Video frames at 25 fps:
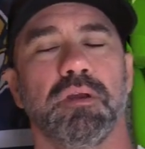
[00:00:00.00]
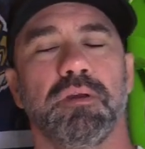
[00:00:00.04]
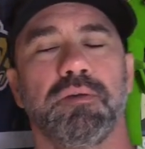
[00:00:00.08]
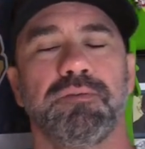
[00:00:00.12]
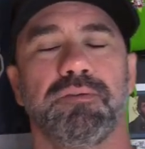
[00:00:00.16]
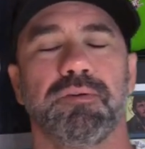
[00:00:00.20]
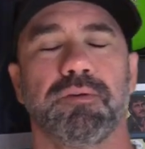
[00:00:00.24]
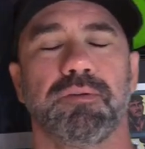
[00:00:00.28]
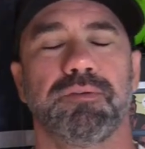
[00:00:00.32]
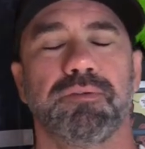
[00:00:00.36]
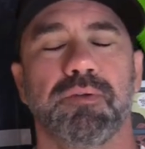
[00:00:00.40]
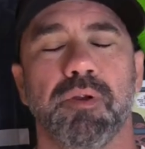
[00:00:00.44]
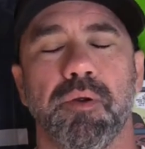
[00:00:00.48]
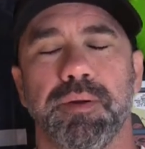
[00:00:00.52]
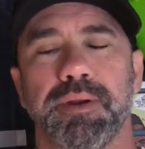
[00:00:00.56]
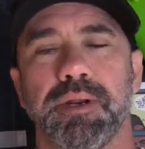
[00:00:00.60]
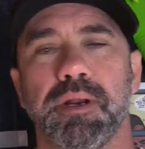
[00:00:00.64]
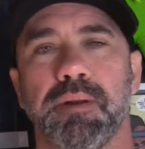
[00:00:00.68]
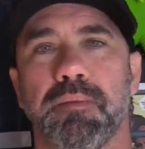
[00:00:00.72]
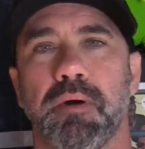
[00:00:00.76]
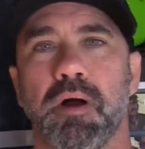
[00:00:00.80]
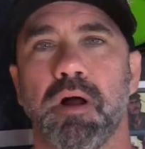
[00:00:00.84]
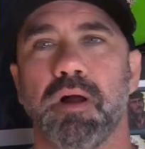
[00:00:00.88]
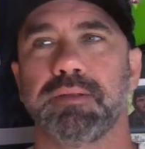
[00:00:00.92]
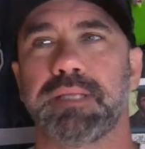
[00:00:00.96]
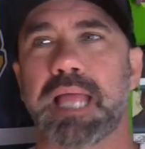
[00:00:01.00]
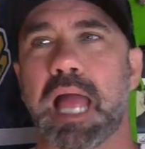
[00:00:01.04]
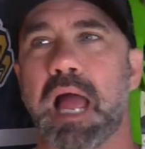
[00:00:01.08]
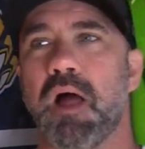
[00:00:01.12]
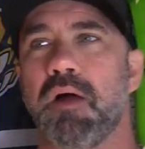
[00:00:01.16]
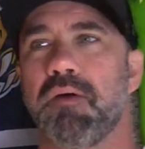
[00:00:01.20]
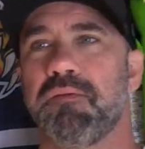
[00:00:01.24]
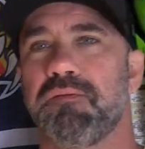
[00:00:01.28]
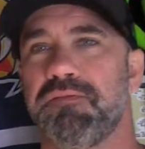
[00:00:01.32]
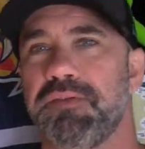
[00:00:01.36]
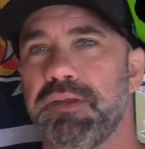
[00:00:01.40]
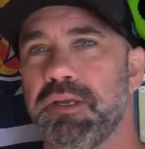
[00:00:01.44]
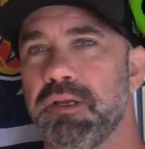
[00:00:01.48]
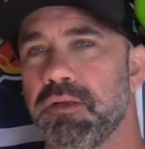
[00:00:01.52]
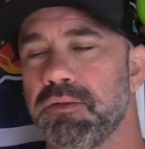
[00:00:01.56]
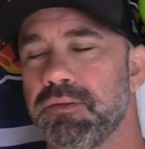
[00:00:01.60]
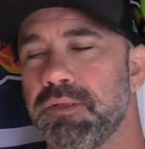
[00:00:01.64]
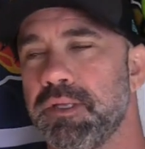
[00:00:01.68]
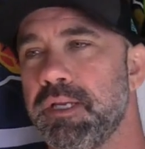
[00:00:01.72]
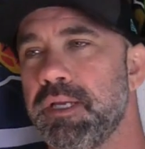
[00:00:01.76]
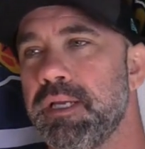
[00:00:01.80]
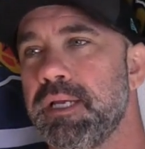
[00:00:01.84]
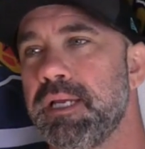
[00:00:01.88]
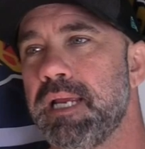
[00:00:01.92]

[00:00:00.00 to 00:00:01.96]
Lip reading: for throwing the ball downfield,